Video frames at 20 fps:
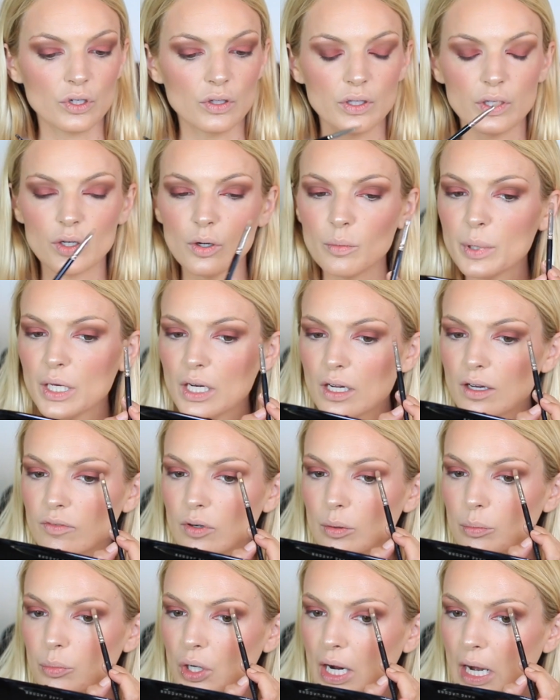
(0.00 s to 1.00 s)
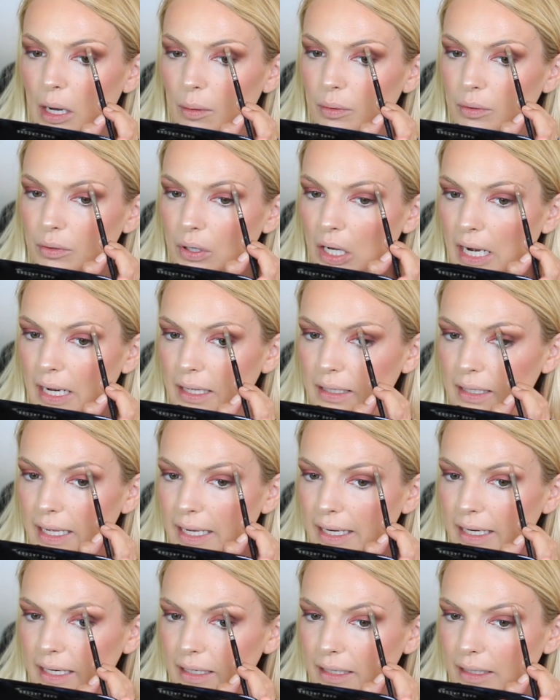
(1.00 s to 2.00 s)
For a little bit of a brow bone
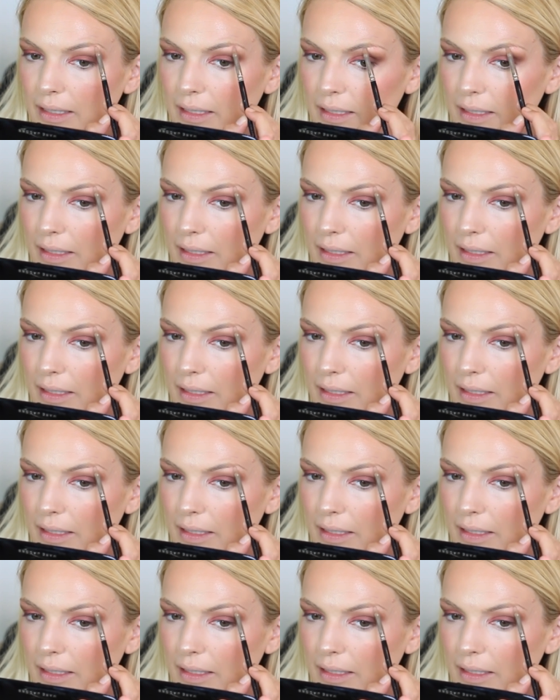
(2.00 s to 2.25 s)
highlight.